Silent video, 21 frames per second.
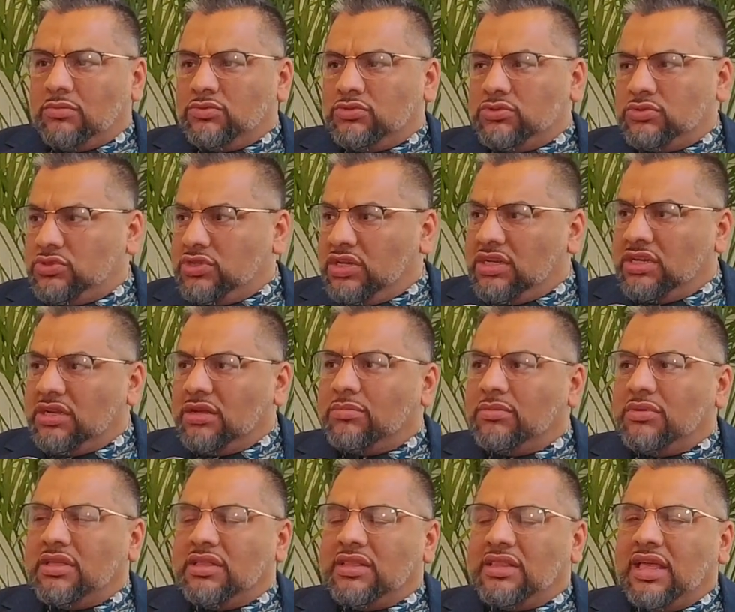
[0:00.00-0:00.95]
jejunum,
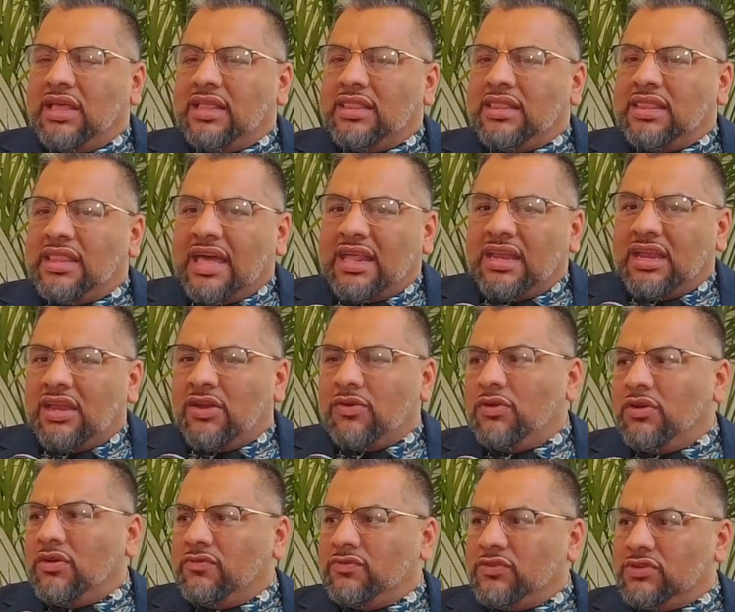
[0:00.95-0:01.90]
and that
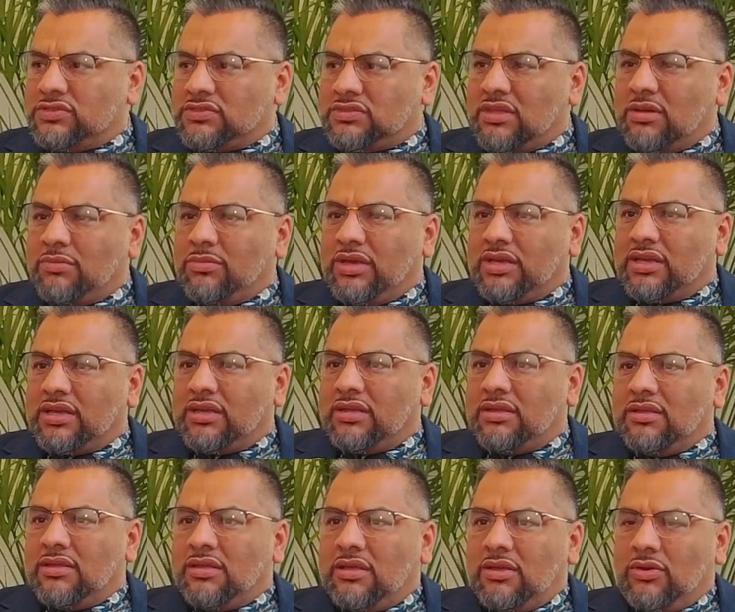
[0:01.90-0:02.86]
area of your stomach,
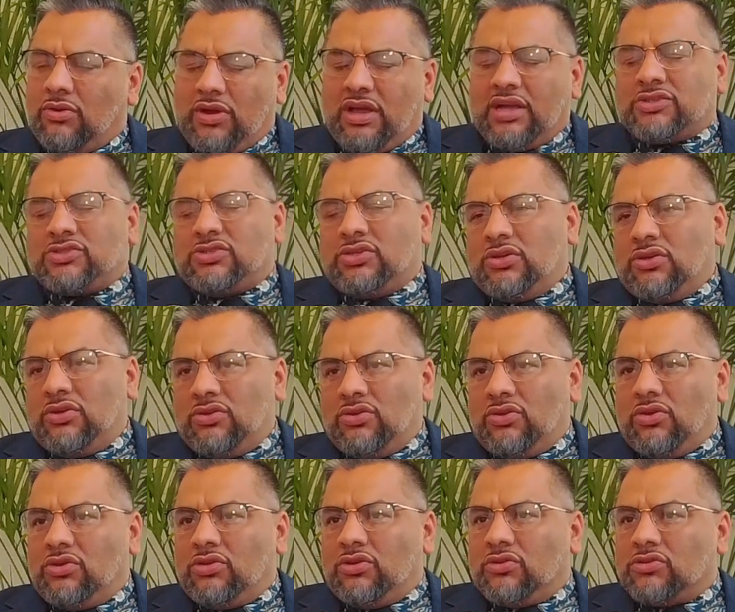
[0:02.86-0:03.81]
or actually
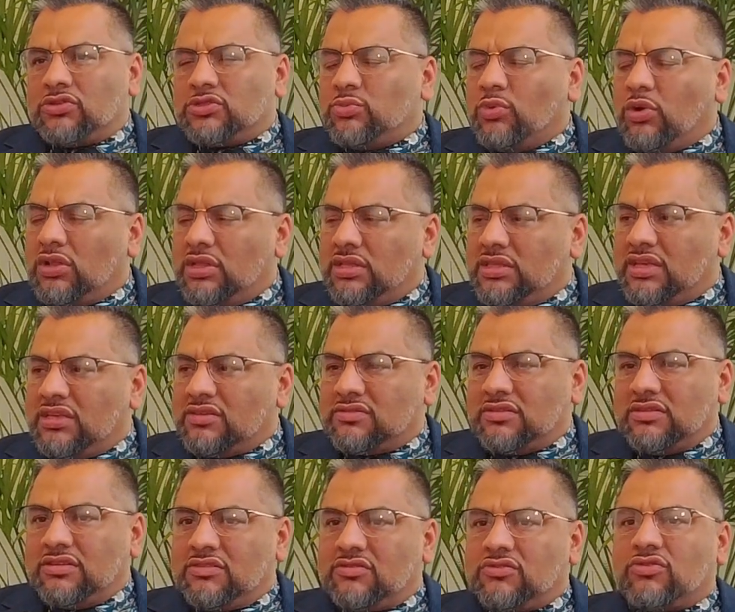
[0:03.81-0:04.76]
your small
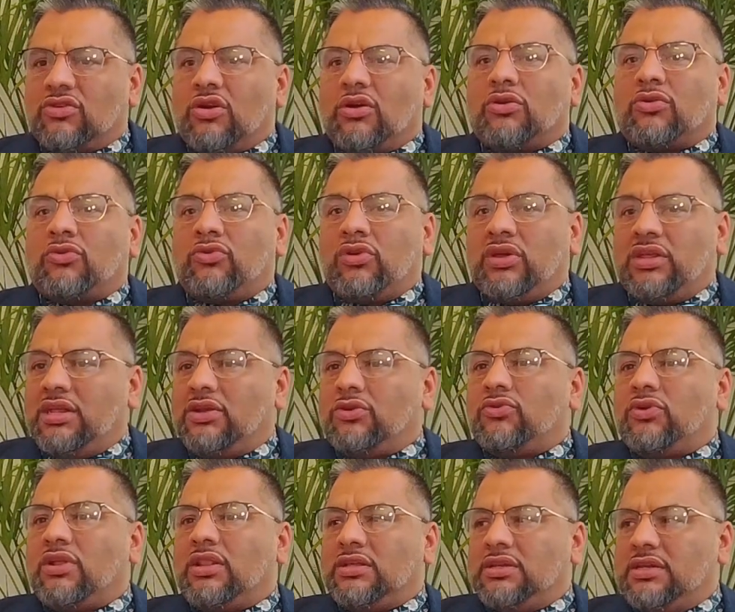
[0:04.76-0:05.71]
intestine, and start creating
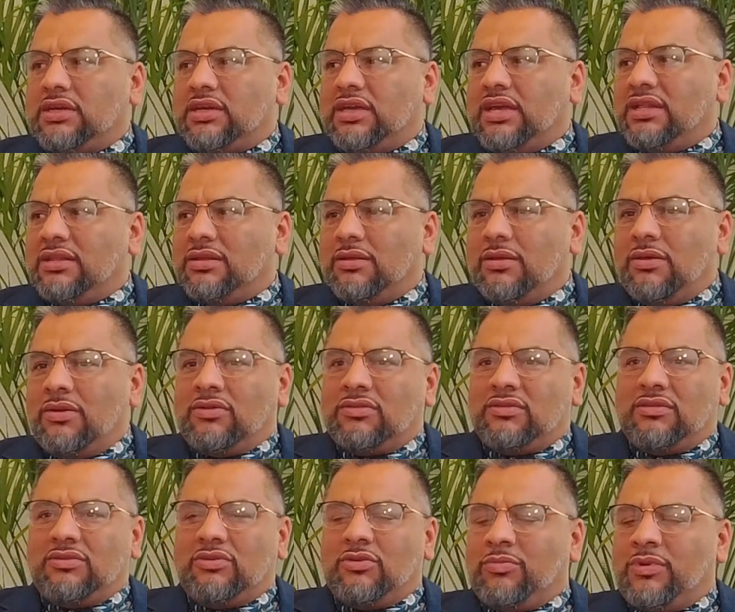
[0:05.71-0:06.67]
ghrelin again.
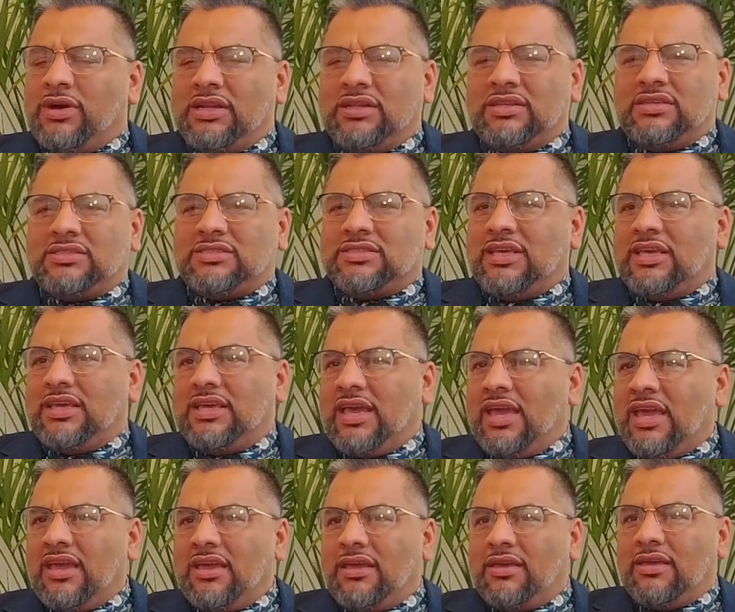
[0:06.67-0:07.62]
Because your body is saying,
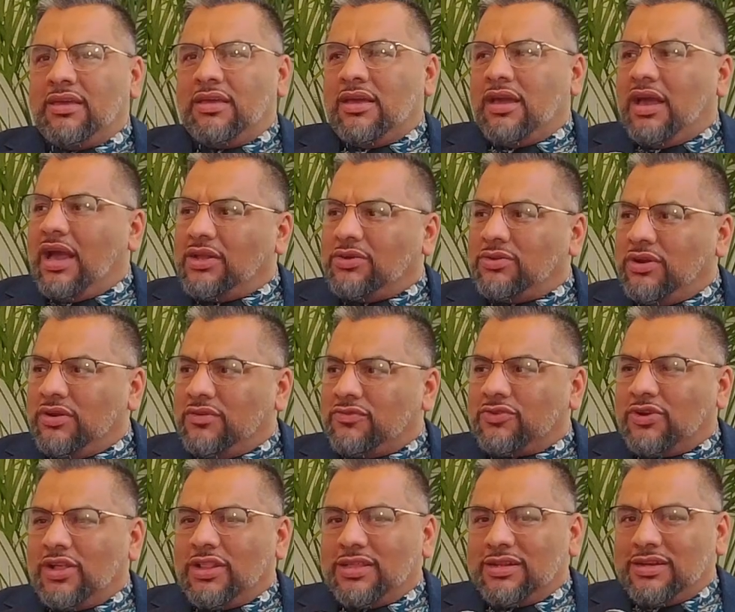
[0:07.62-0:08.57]
hey, I don't have
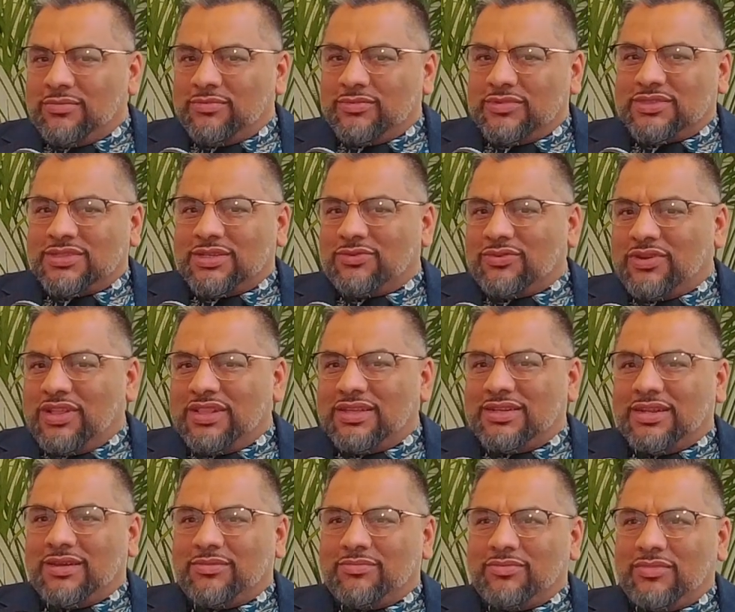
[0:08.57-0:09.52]
ghrelin. I'm missing
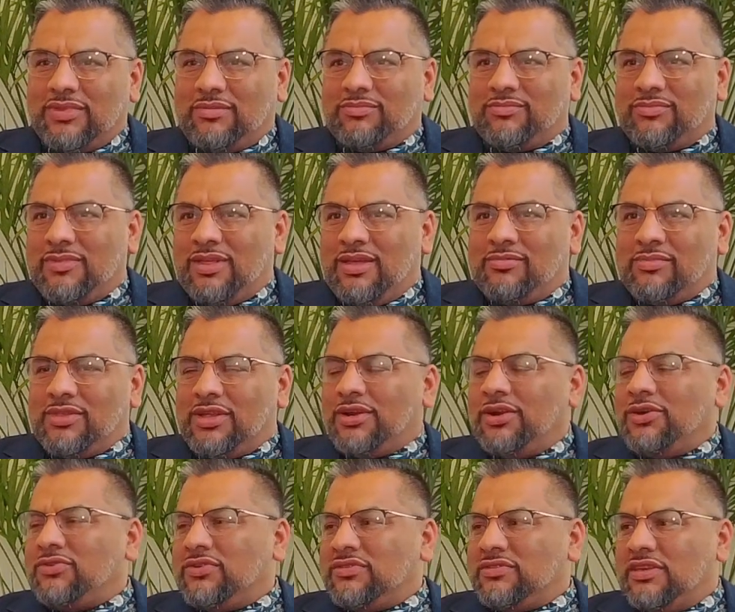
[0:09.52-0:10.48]
ghrelin. I'm not
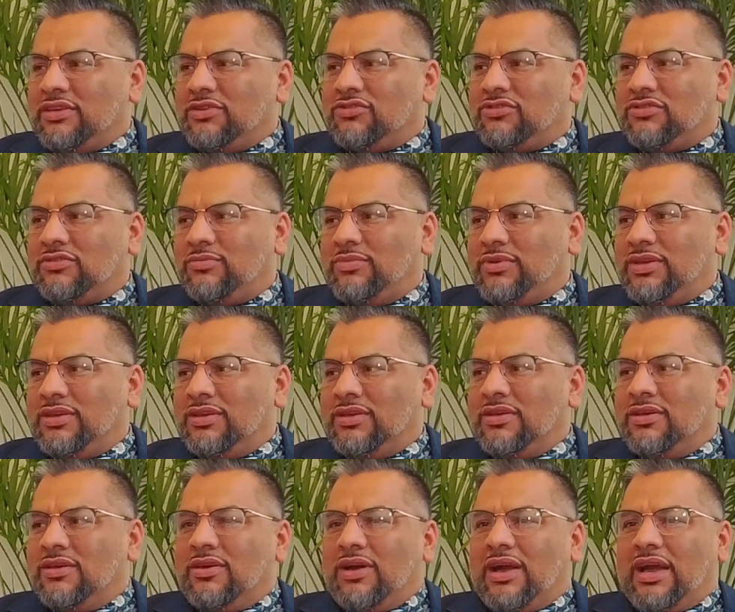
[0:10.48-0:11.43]
hungry as I used to be.
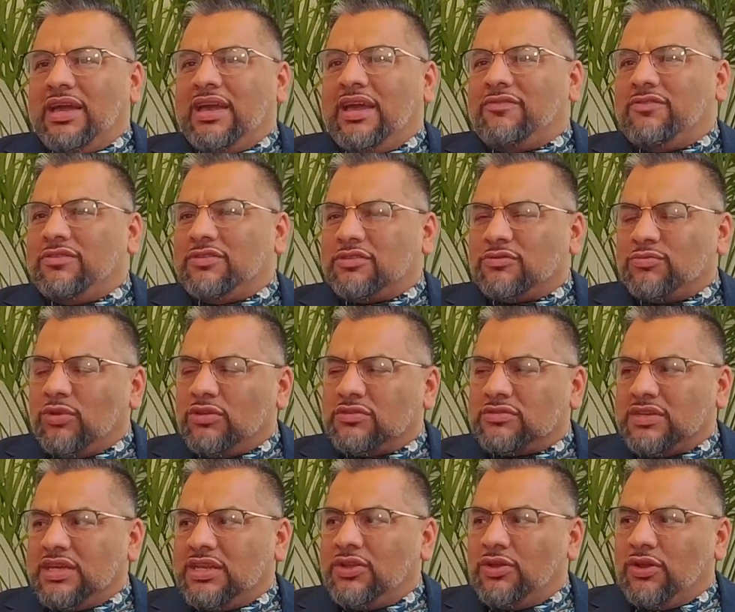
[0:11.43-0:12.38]
I have a small
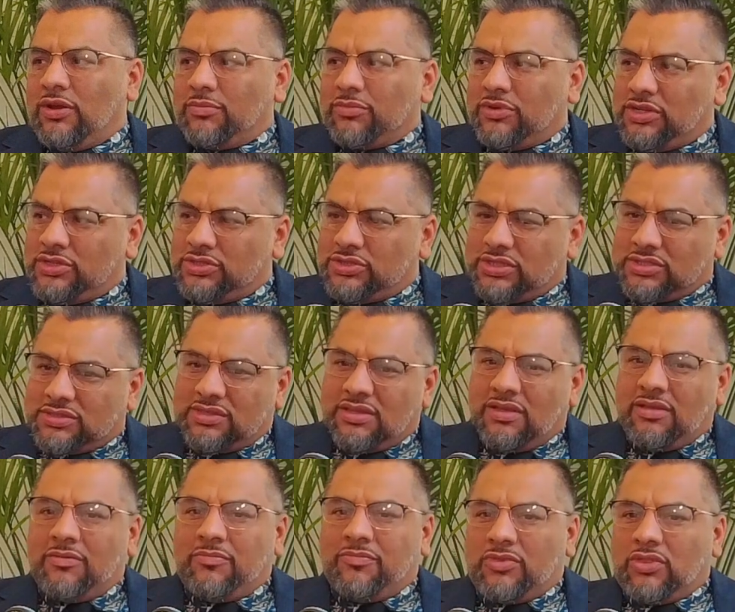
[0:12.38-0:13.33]
site here. I'm gonna just
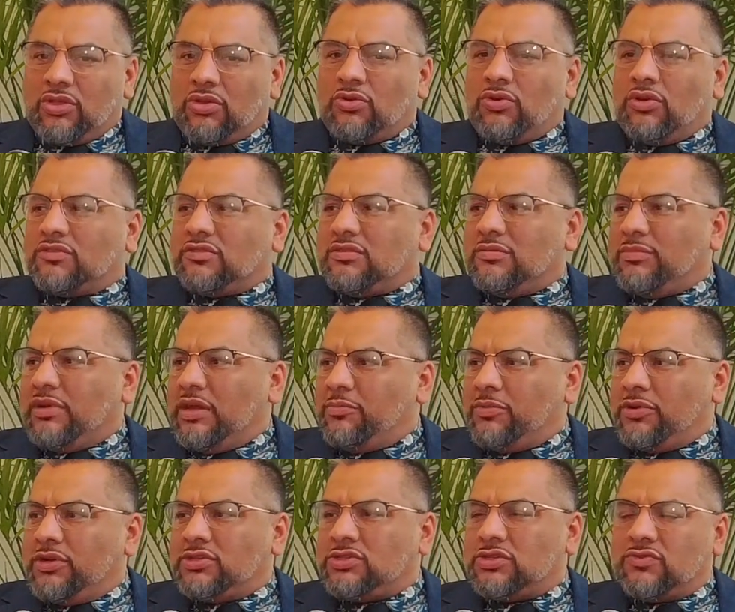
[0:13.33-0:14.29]
cause some
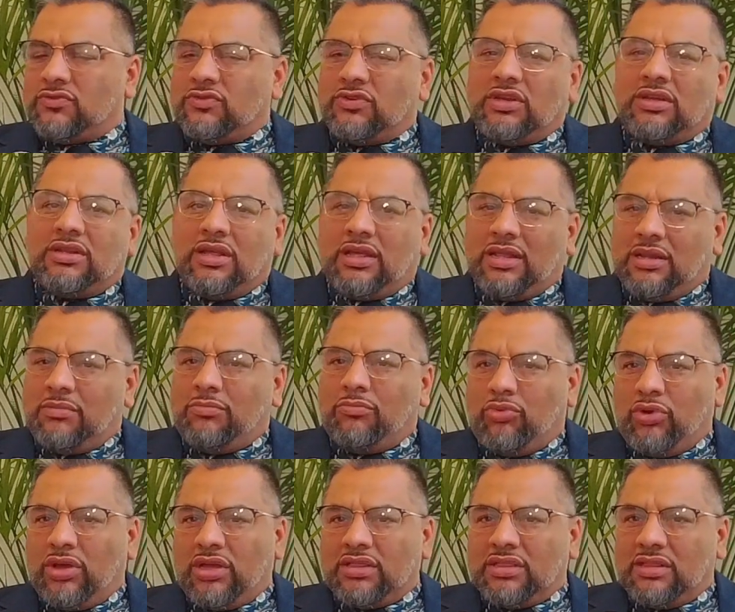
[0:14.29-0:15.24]
hypertrophy and
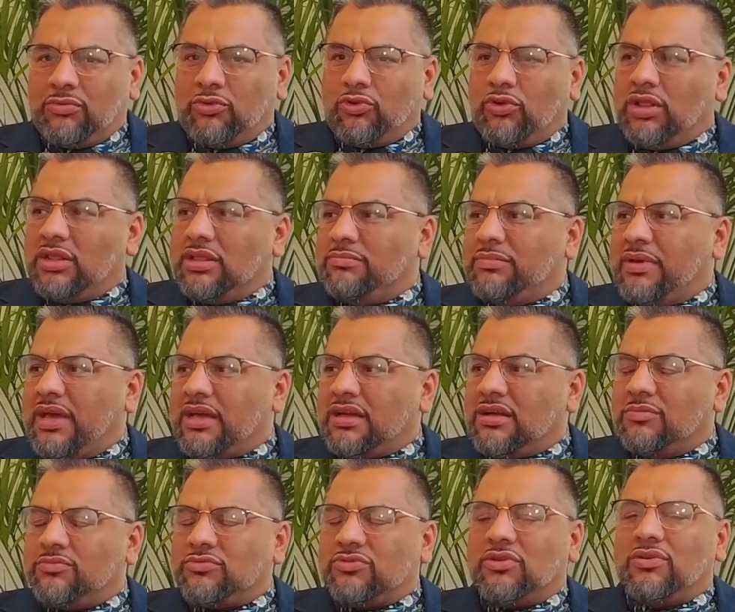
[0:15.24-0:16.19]
bring the ghrelin back
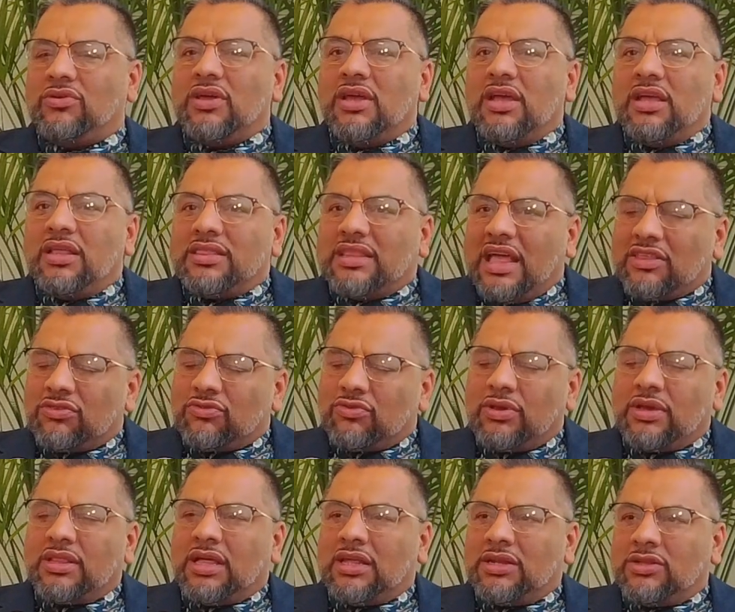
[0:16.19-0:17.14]
up. So that's why
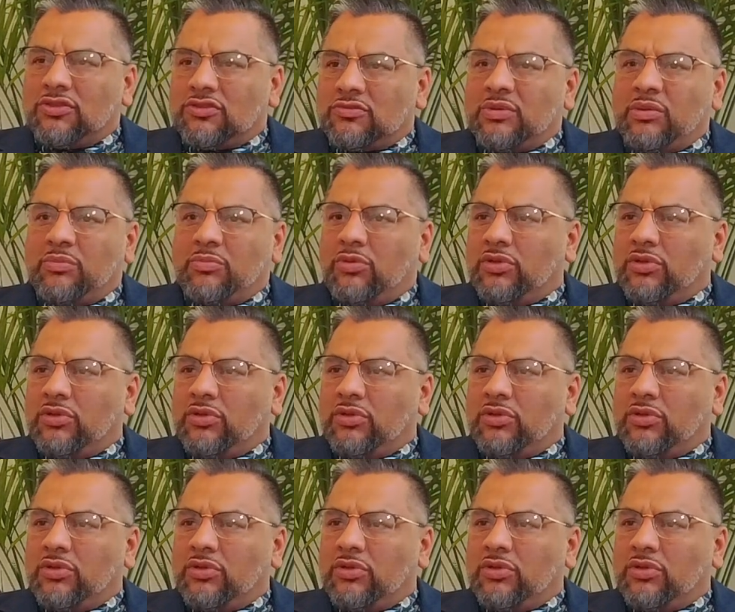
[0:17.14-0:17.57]
a lot of those people